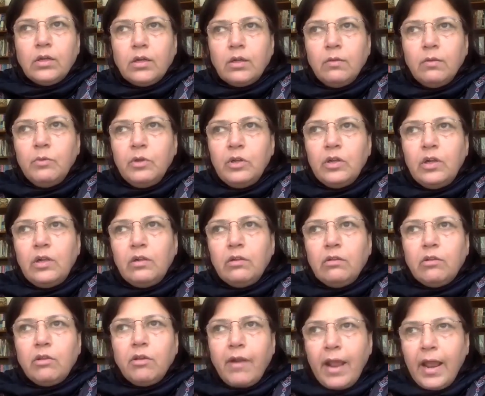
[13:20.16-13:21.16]
communal
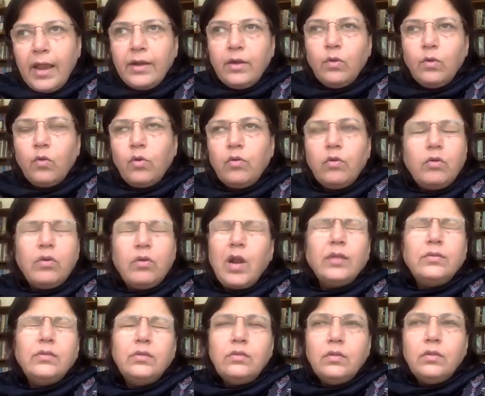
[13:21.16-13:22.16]
thread, or
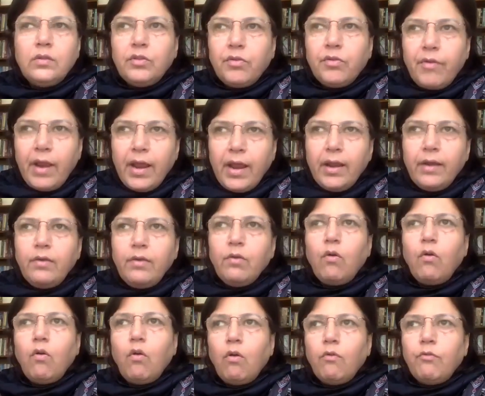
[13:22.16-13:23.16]
rather the thread
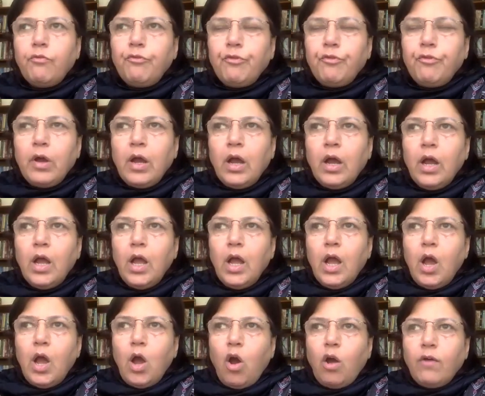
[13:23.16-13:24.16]

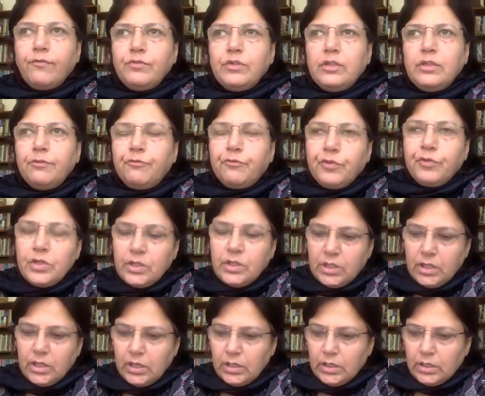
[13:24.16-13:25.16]
of
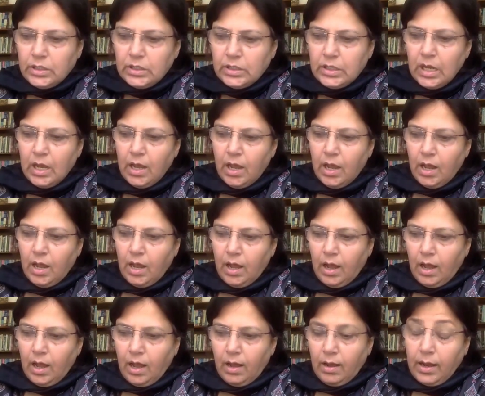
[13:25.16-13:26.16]
differences.
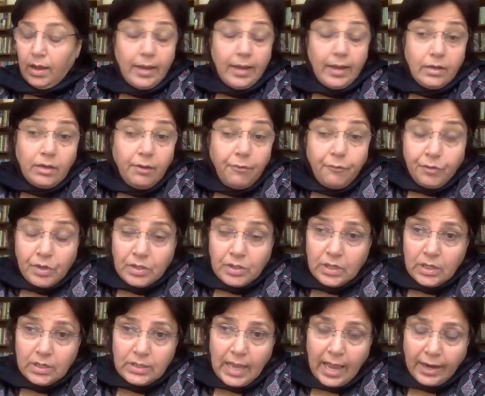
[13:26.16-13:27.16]
And
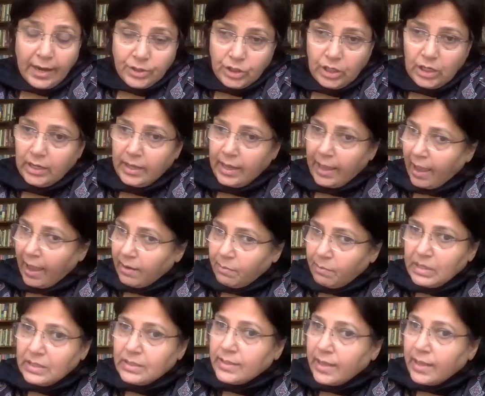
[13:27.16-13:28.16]
differences actually can
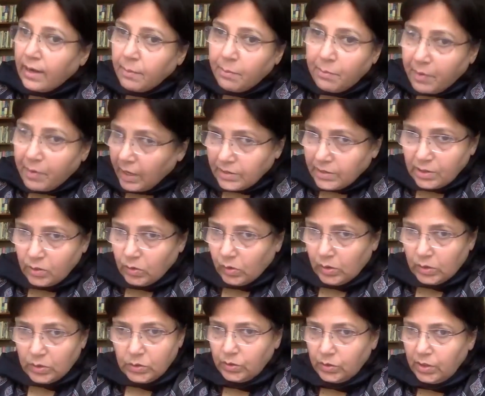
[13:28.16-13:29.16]
be celebrated
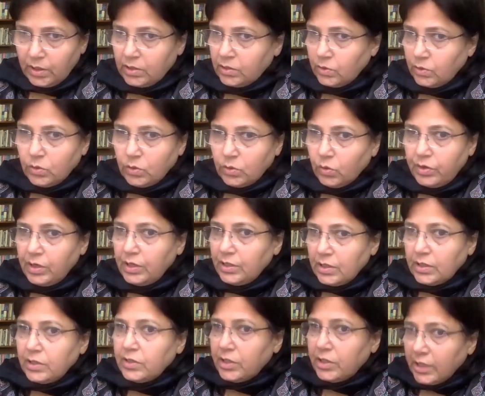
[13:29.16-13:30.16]
also. There is no
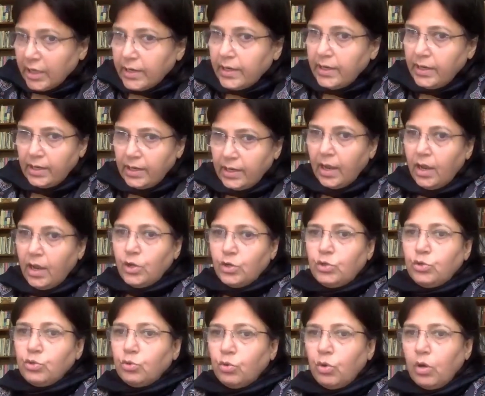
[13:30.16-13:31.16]
reason really
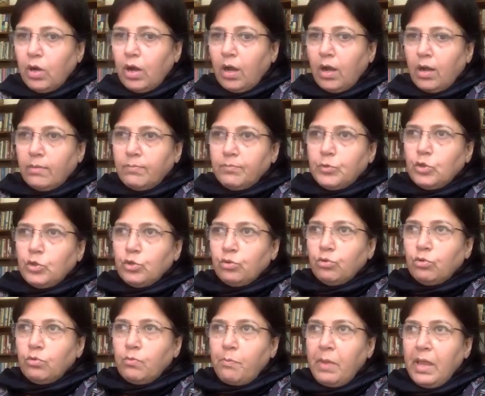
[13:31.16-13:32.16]
to
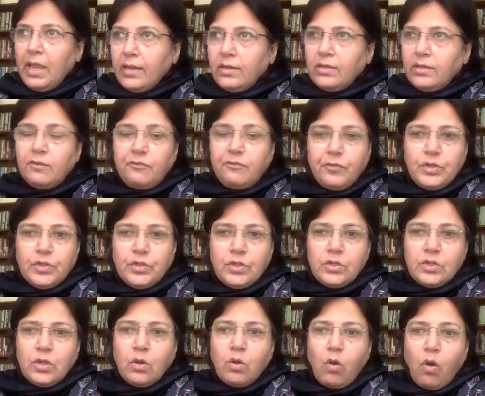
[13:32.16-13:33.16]
make
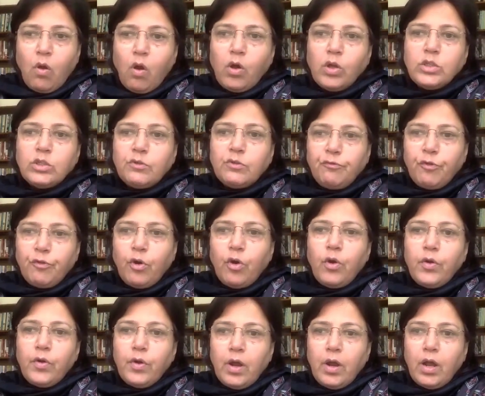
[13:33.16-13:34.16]
differences a cause
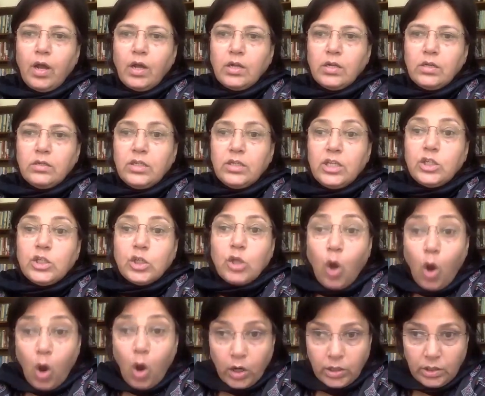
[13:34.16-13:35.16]
for
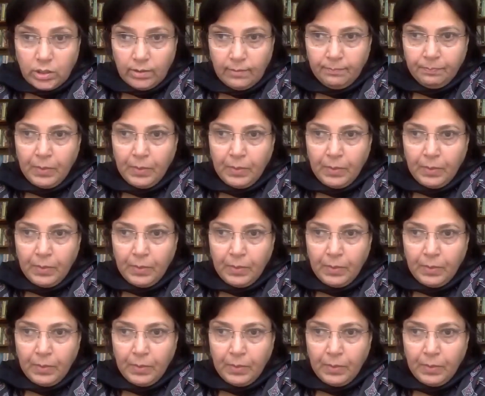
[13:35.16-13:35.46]
discord.